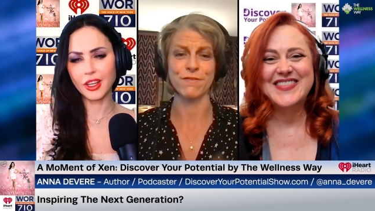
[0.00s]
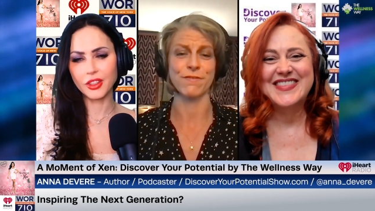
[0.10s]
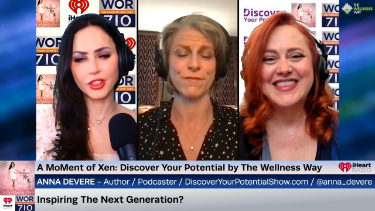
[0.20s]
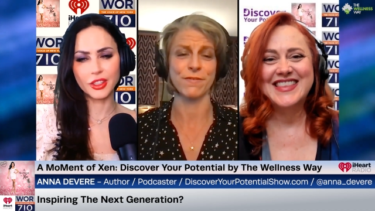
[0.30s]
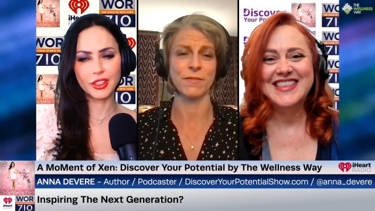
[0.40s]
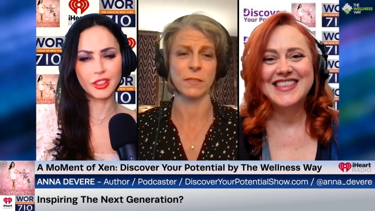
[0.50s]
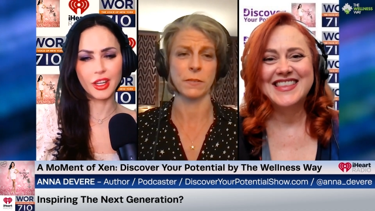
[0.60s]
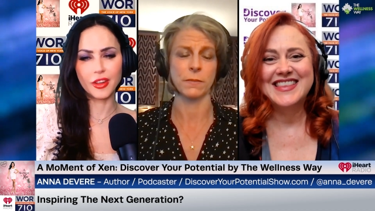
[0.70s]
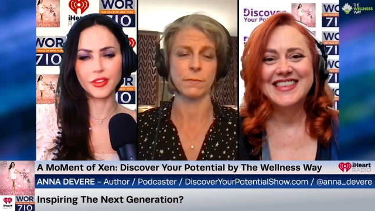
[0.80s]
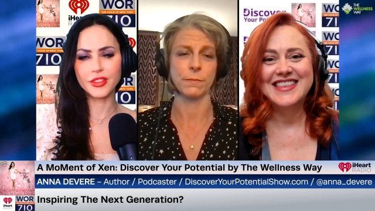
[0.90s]
Speaker 1: I couldn't
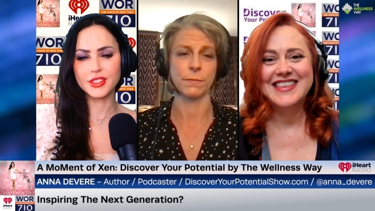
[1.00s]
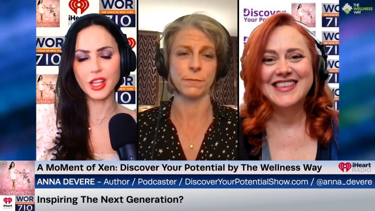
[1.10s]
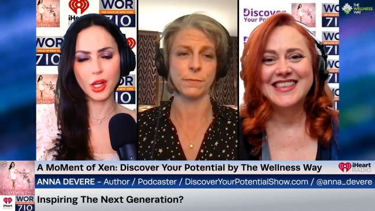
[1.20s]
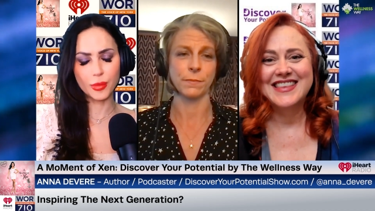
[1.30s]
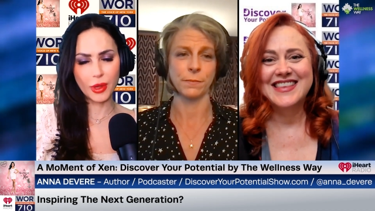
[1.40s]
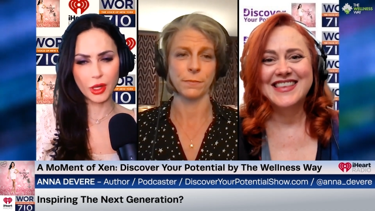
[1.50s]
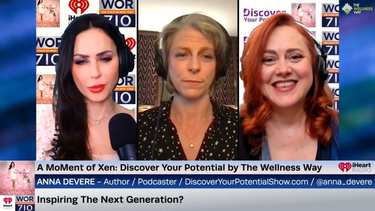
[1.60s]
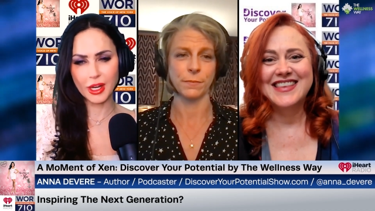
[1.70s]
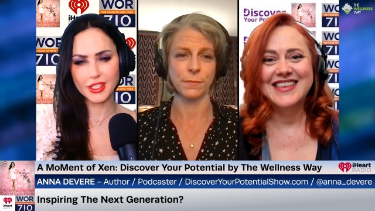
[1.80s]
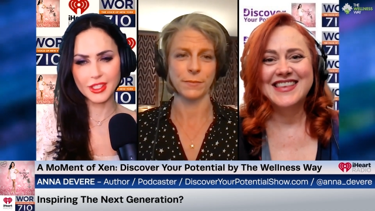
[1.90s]
have said it better
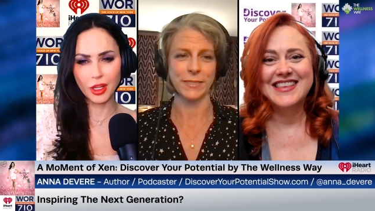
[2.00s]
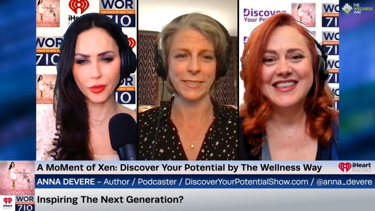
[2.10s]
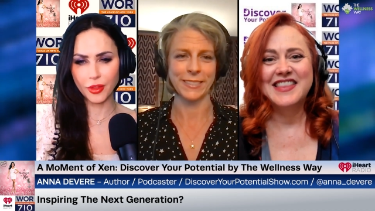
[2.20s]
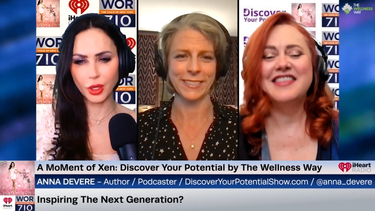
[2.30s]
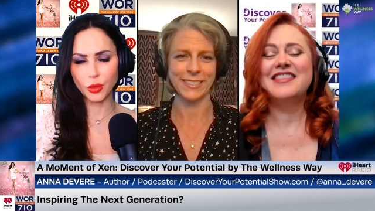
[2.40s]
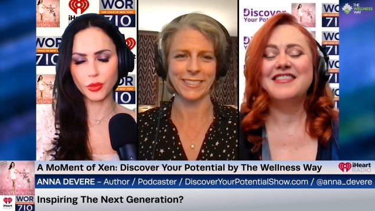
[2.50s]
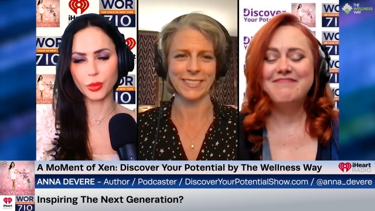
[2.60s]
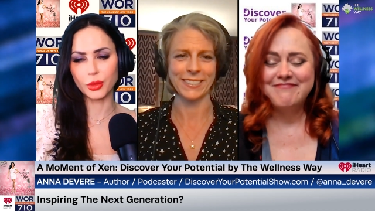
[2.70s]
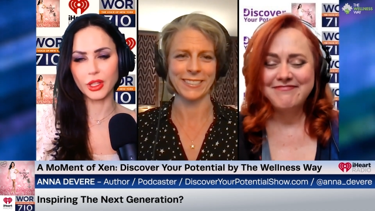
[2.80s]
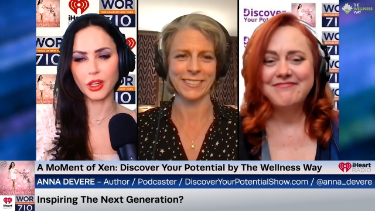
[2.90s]
myself. Thank you for
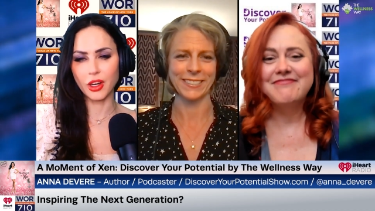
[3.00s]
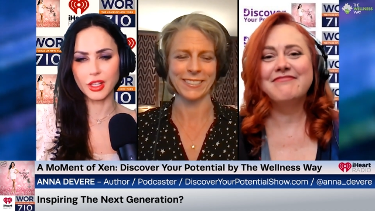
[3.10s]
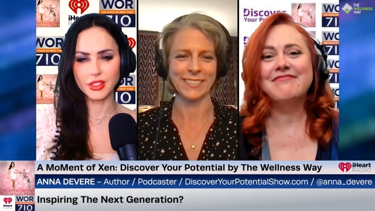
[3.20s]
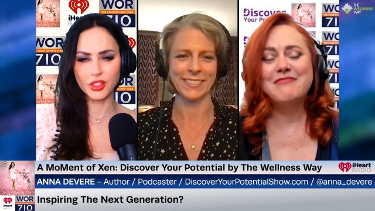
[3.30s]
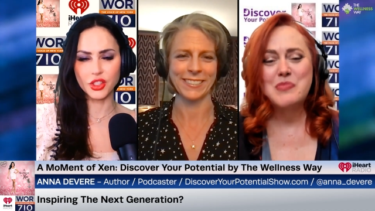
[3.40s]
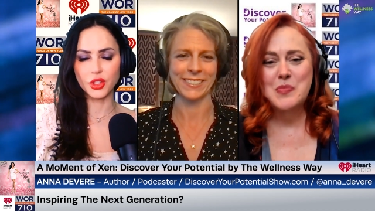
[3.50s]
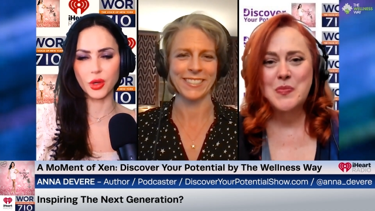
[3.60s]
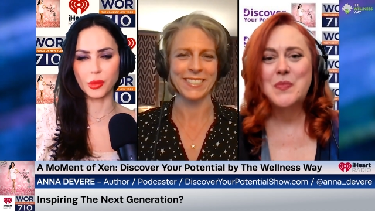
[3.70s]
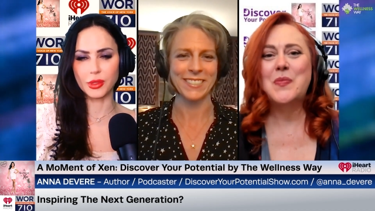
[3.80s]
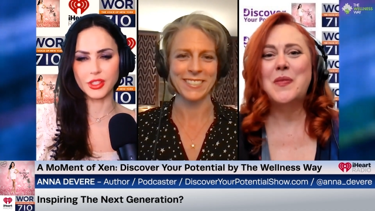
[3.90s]
bringing on such a
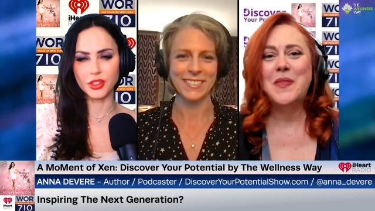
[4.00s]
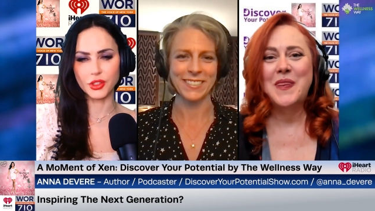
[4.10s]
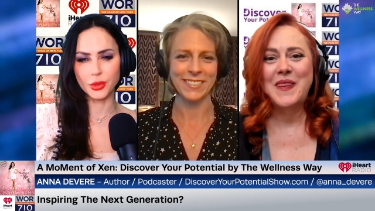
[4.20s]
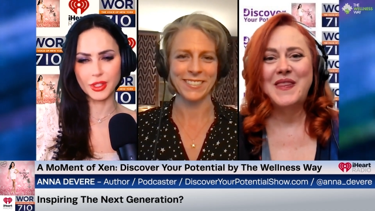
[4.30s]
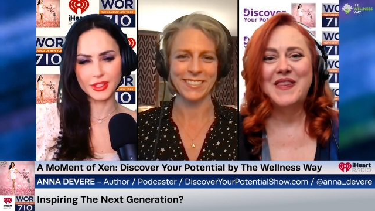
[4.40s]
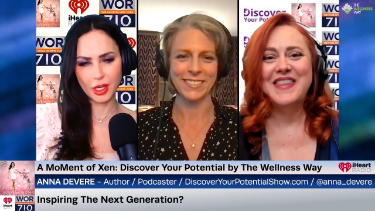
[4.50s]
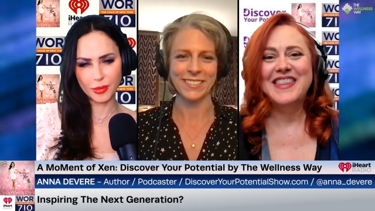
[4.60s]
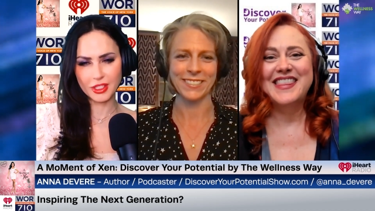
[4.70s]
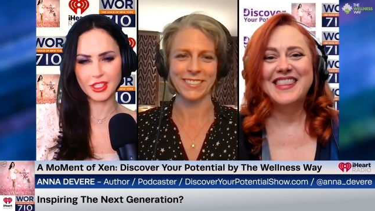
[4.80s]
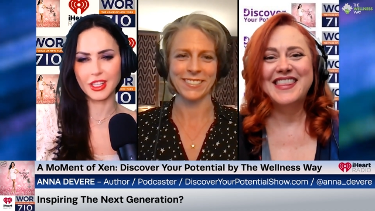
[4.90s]
trailblazer to our
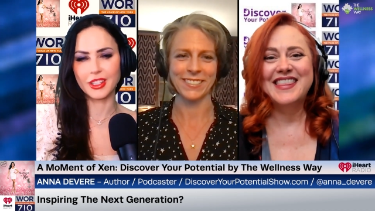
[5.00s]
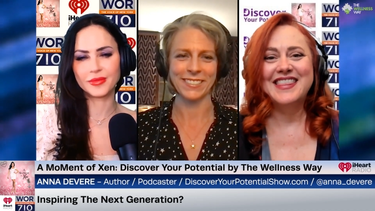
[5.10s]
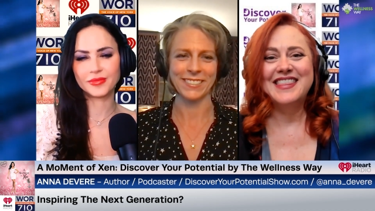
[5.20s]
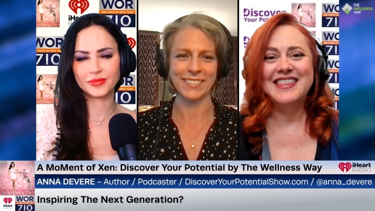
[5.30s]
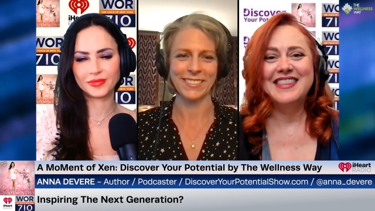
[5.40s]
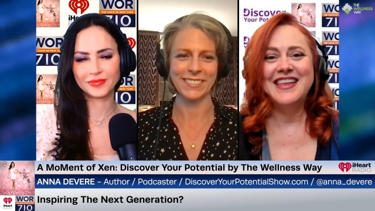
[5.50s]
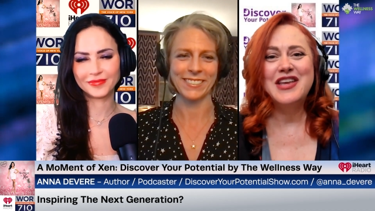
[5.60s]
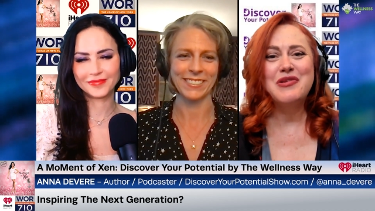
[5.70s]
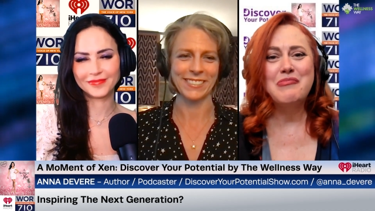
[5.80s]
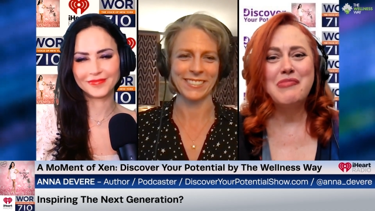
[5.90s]
segment today.
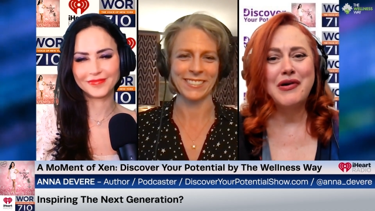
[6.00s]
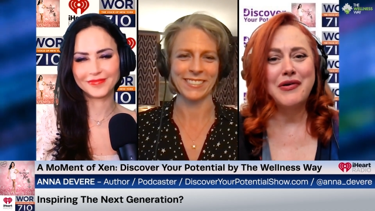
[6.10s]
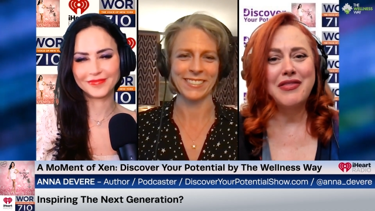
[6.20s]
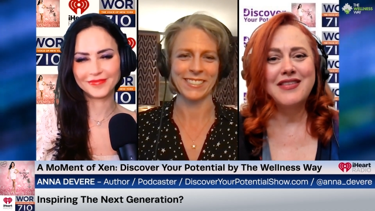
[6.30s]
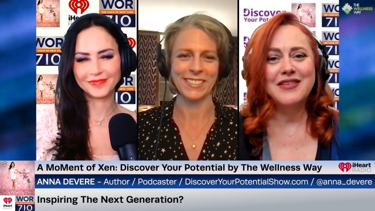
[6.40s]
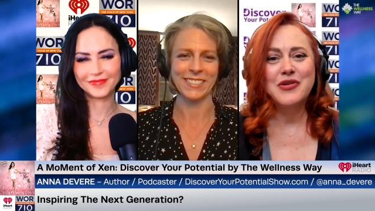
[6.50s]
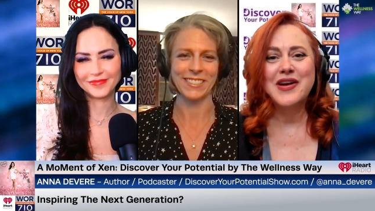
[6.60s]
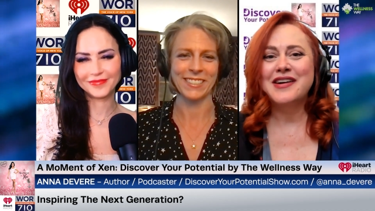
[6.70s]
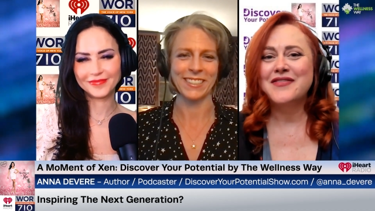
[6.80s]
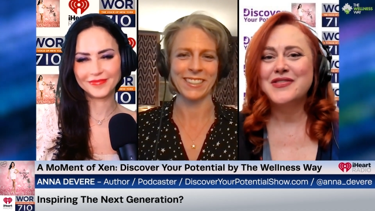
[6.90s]
Speaker 2: Thank you both.
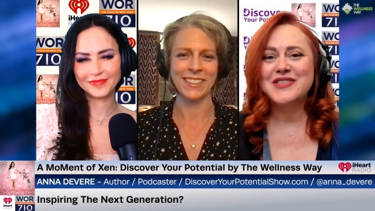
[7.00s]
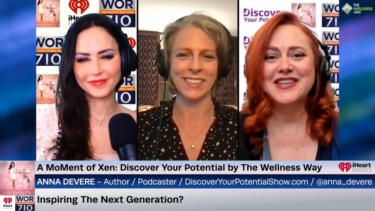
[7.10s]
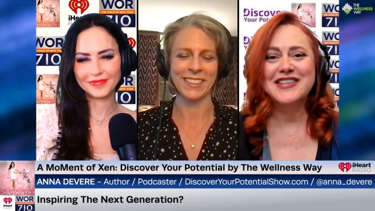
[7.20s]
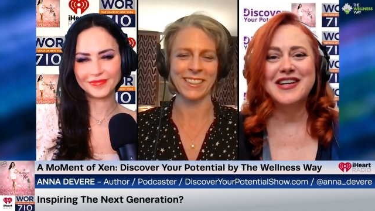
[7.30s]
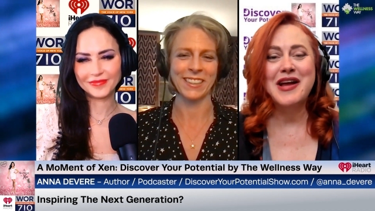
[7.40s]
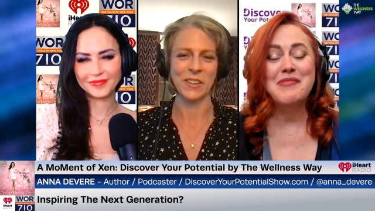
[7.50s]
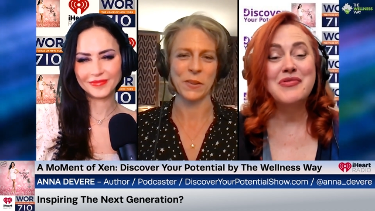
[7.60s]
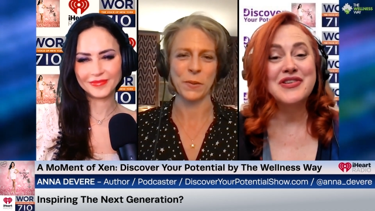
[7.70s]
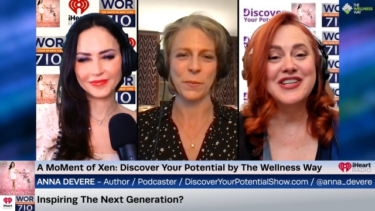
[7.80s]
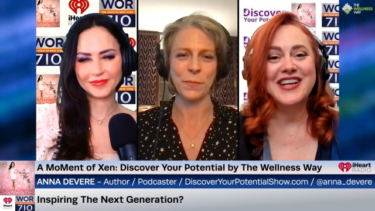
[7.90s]
Great conversation. I
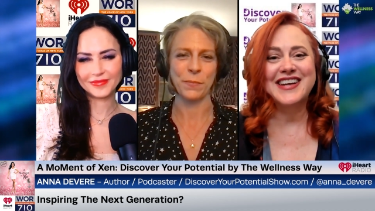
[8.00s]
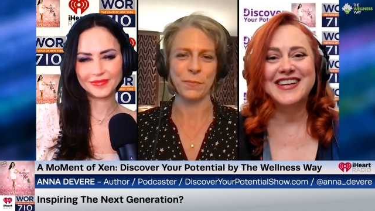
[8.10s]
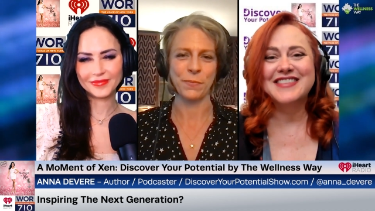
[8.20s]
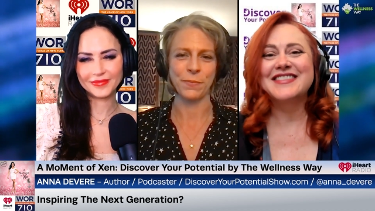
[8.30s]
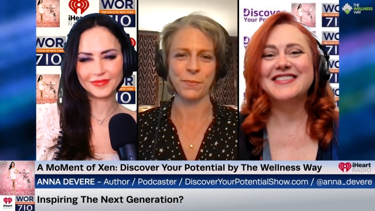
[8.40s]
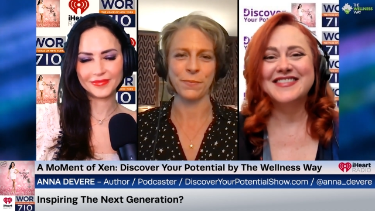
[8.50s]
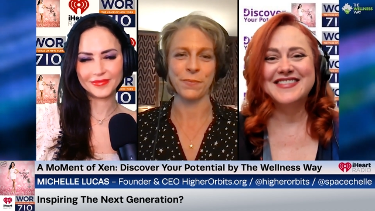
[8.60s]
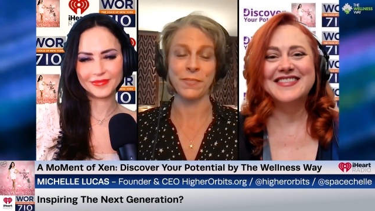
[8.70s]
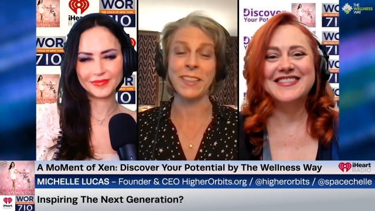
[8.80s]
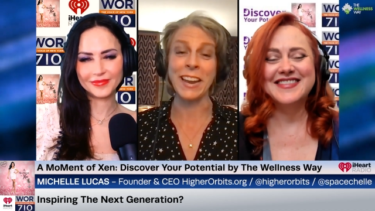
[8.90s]
appreciate it.
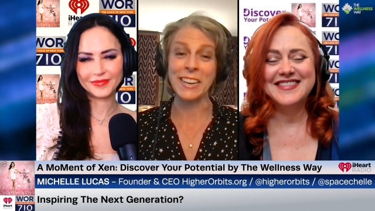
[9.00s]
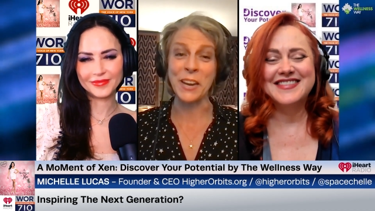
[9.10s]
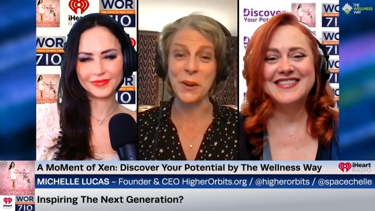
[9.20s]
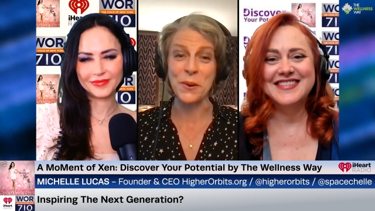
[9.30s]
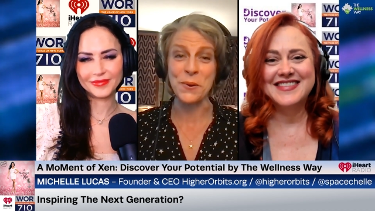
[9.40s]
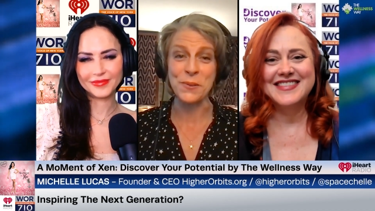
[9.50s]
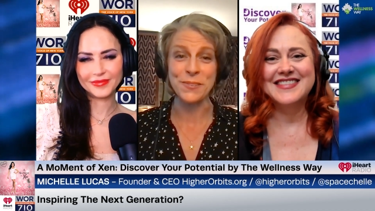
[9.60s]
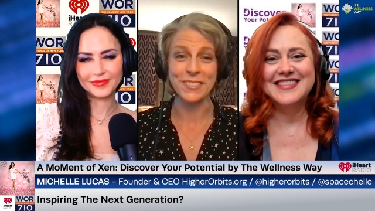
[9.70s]
Thank you.